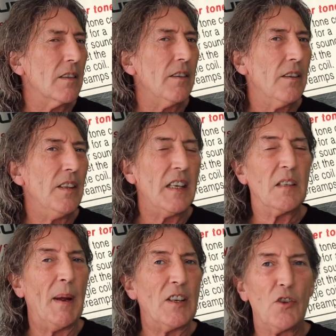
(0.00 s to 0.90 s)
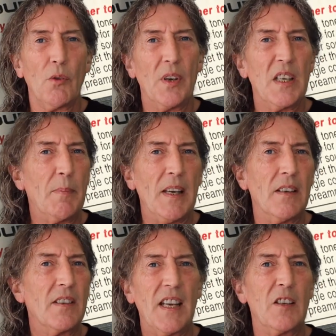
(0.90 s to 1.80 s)
You need to make sure that it's
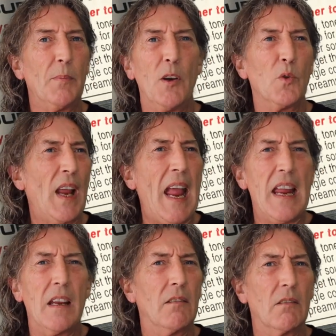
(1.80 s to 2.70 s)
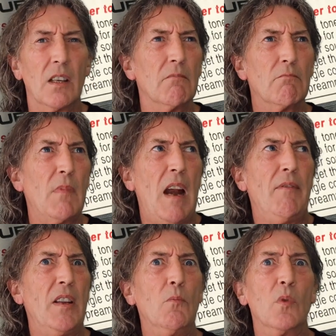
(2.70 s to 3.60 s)
been set up okay and that
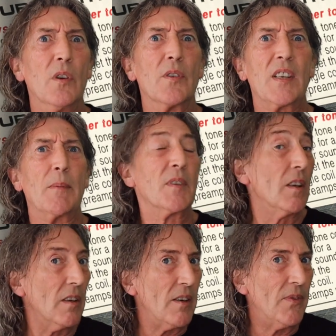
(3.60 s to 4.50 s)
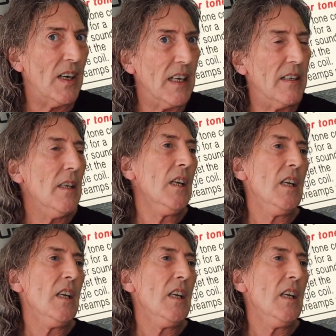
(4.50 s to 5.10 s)
everything works absolutely fine.